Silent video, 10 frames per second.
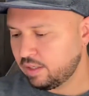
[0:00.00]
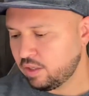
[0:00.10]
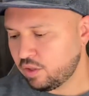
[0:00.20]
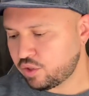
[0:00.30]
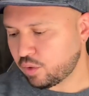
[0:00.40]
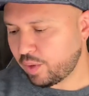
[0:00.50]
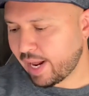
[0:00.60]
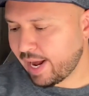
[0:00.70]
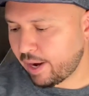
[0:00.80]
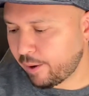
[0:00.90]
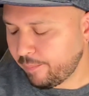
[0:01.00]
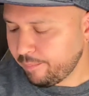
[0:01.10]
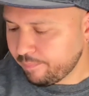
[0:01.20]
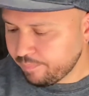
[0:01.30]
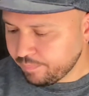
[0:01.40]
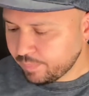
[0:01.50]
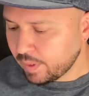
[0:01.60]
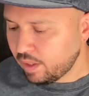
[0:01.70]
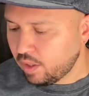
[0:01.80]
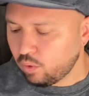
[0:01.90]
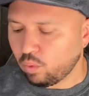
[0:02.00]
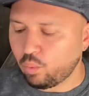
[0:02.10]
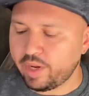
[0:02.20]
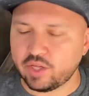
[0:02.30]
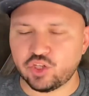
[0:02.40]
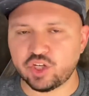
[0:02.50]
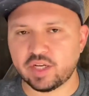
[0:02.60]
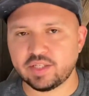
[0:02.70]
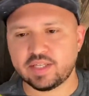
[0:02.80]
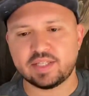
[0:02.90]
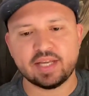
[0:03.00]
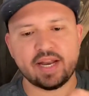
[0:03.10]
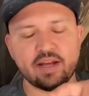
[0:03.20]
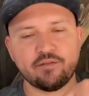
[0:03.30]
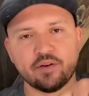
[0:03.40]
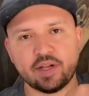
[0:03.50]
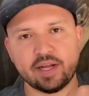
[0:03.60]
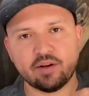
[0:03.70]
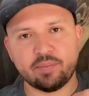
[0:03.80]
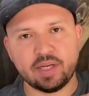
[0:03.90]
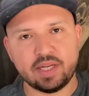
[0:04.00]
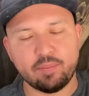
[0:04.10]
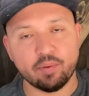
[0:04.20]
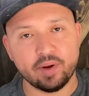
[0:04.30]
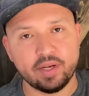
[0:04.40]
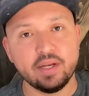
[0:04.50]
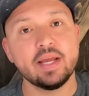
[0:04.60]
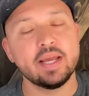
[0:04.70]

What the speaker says: So now, when we adjust the setting for the nail to be deeper in,